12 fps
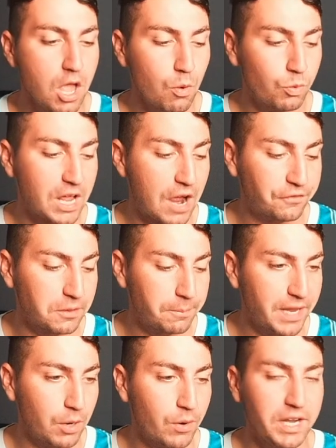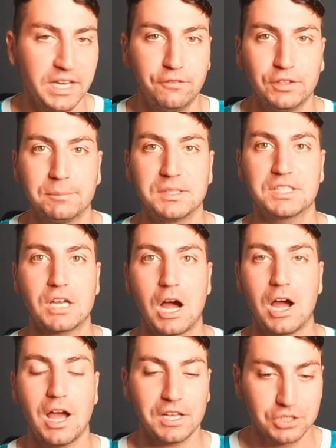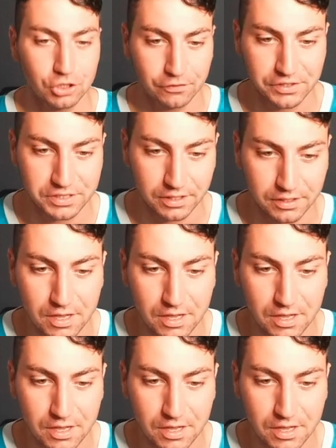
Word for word: would have to be when he flipped his car at Silverstone.